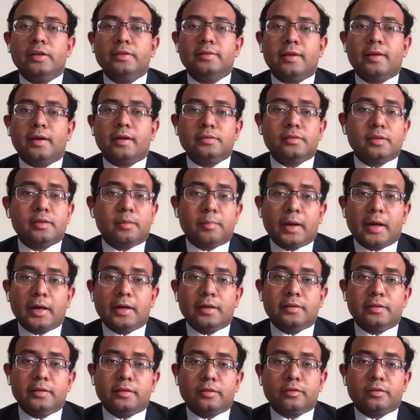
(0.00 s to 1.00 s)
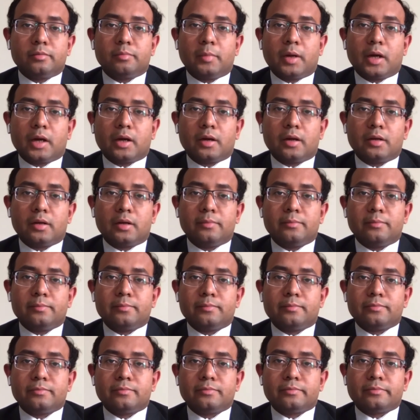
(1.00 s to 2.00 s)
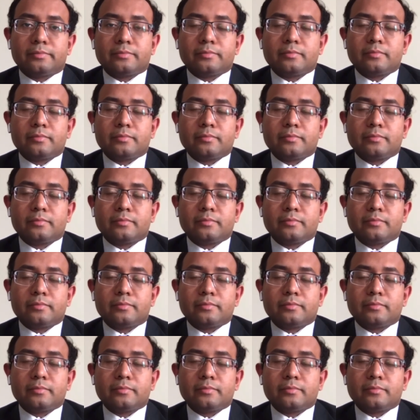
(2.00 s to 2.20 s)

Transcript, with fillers: of food grains that is supplied in this market